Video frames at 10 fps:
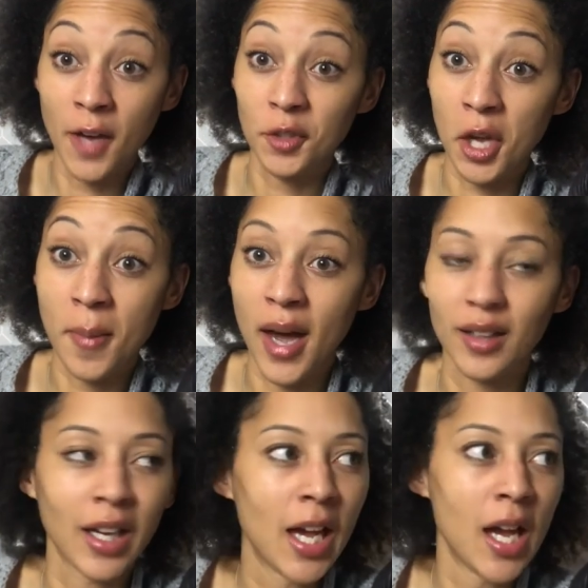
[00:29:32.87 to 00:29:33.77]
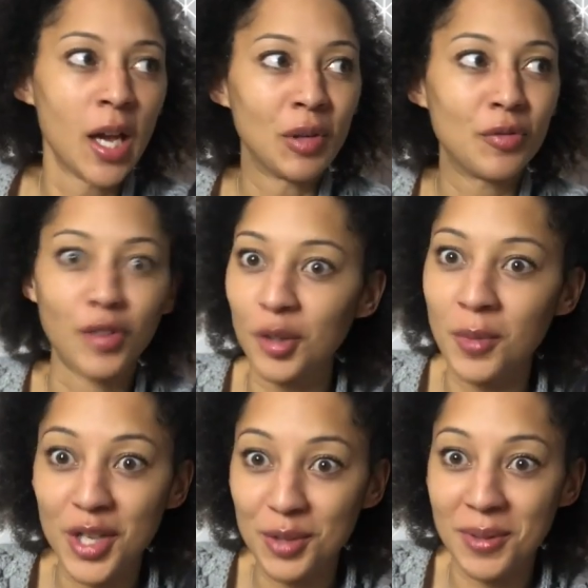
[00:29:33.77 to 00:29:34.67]
go back. Frog
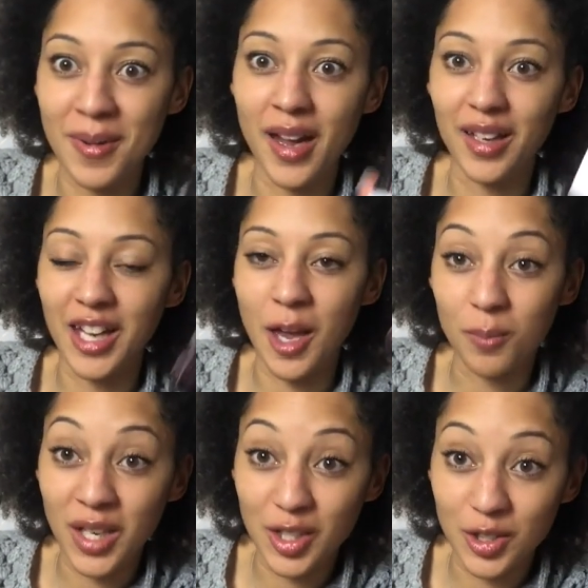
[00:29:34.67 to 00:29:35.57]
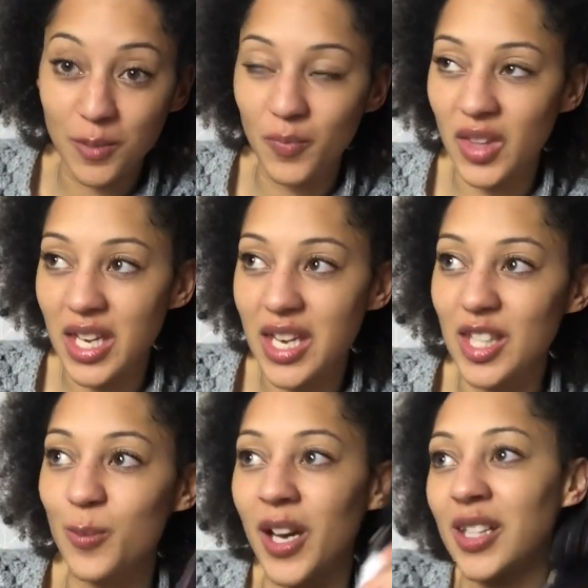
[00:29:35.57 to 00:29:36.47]
marched me back and picked up the
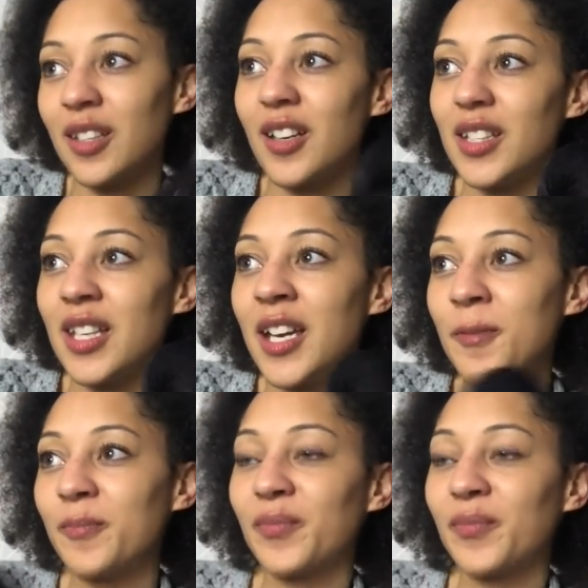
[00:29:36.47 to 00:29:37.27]
spice latte,